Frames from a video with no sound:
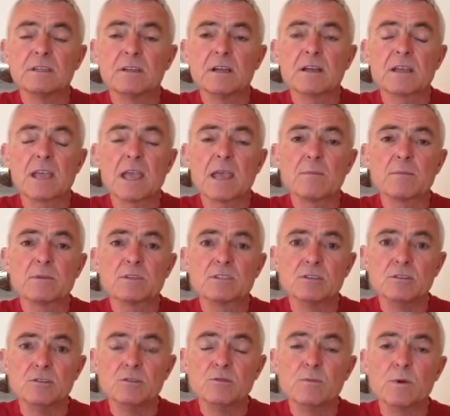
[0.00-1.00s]
a campus
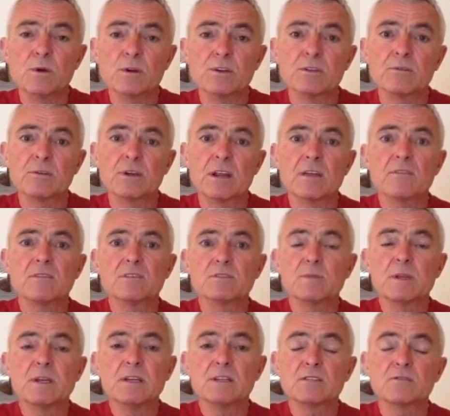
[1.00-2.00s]
in Newport that would have as
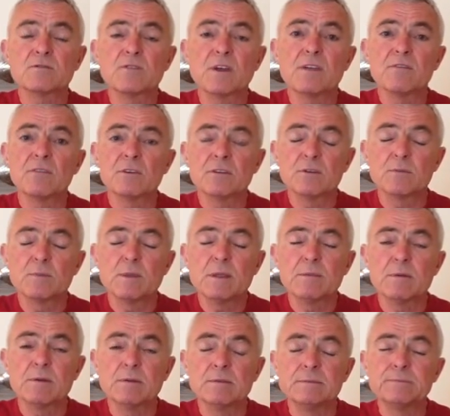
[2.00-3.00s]
many as 500
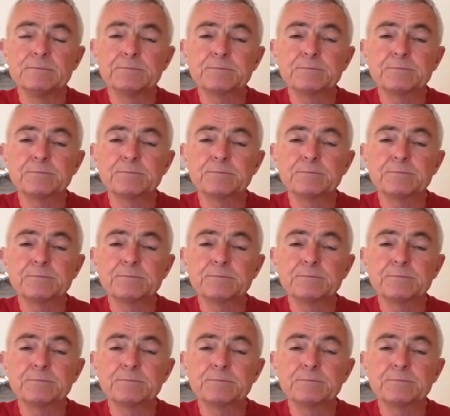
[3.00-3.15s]
people.